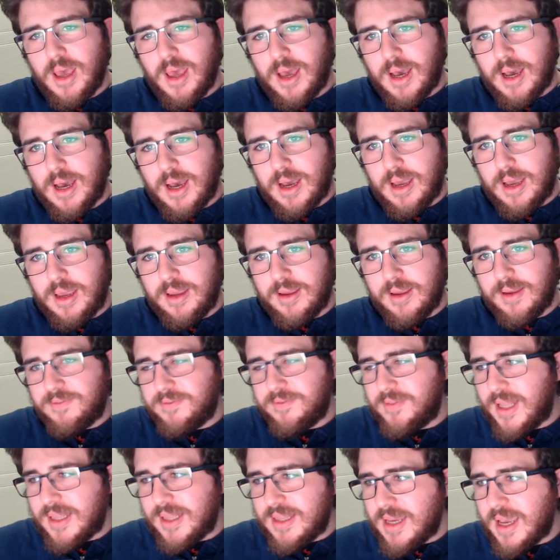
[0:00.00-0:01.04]
If
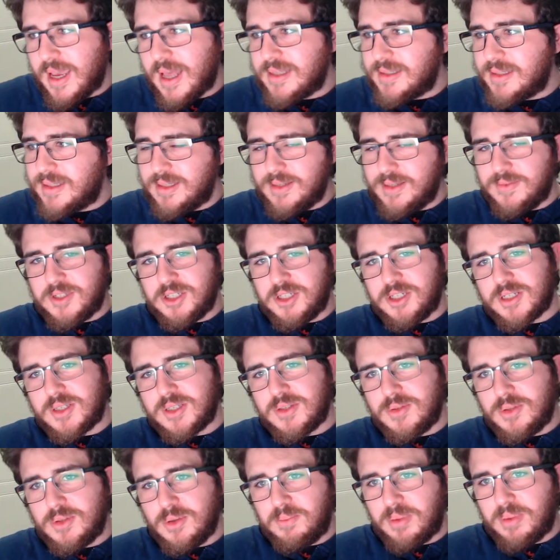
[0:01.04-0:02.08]
nothing else, even
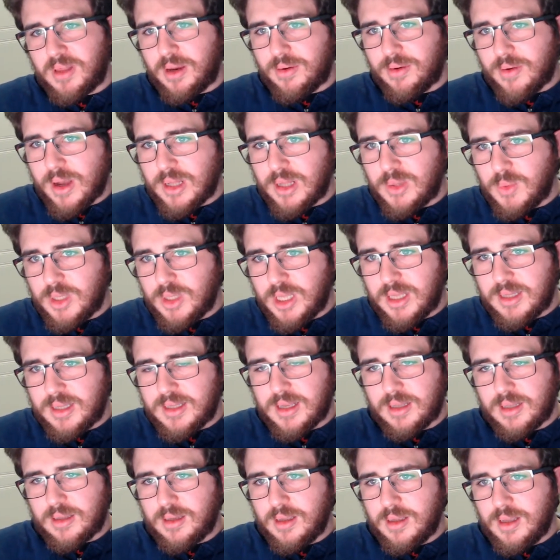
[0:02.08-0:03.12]
just to play around with it
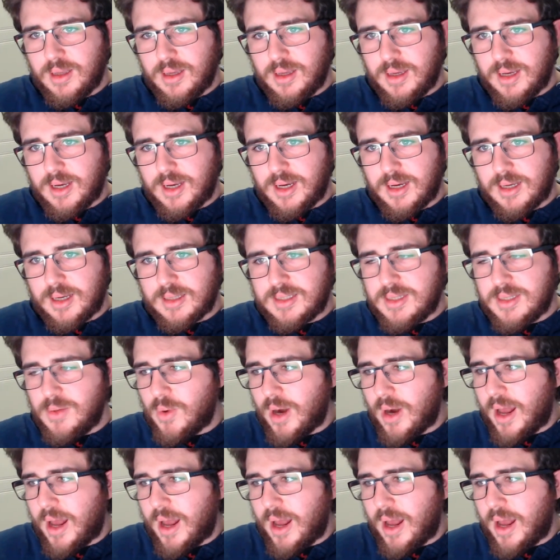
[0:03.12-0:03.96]
and see